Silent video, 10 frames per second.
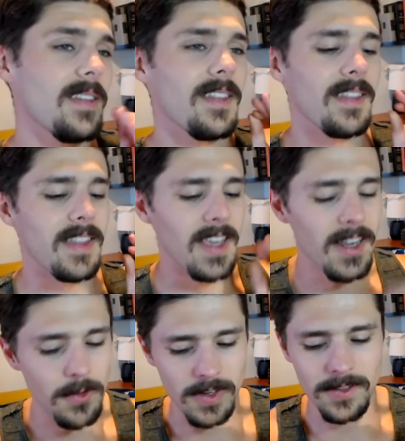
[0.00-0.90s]
The
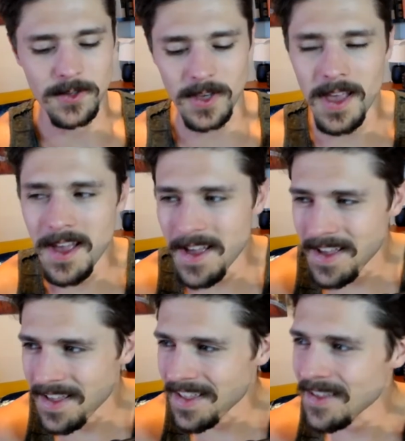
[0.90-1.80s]
ignorance.
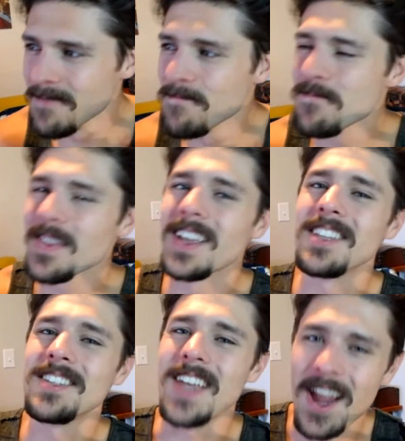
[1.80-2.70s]

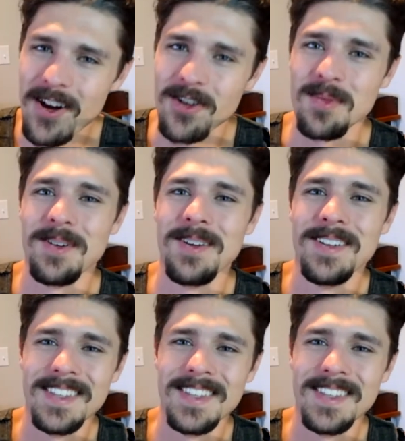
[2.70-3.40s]
Terrible.